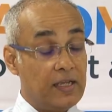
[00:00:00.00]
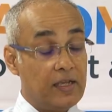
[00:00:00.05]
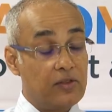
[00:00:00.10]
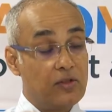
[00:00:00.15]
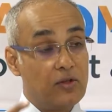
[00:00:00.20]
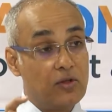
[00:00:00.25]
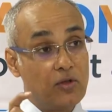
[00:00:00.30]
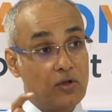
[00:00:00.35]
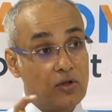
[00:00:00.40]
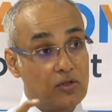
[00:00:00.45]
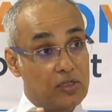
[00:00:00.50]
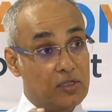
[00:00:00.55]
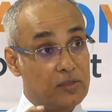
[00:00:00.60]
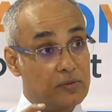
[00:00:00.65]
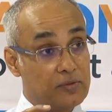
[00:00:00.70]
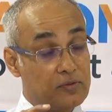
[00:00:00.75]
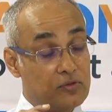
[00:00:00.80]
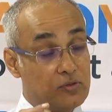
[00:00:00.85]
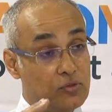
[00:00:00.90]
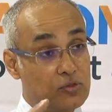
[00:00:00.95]
and the
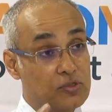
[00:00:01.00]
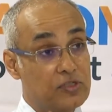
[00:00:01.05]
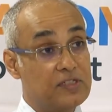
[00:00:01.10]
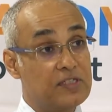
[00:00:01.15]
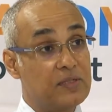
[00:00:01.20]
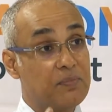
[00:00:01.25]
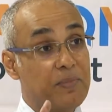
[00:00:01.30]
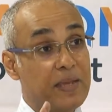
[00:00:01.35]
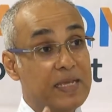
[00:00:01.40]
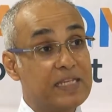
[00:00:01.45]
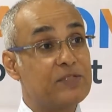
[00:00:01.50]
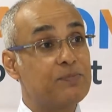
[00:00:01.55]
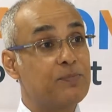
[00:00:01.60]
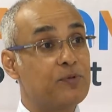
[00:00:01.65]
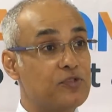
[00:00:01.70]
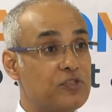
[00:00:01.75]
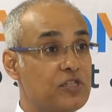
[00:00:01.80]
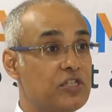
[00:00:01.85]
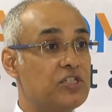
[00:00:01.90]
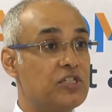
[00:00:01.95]
doctor chooses the best
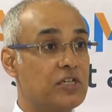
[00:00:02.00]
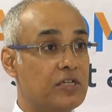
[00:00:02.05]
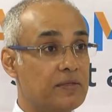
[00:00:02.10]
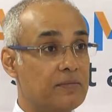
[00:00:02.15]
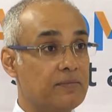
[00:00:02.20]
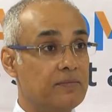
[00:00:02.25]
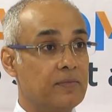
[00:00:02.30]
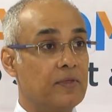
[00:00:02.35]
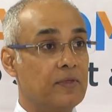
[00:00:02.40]
procedure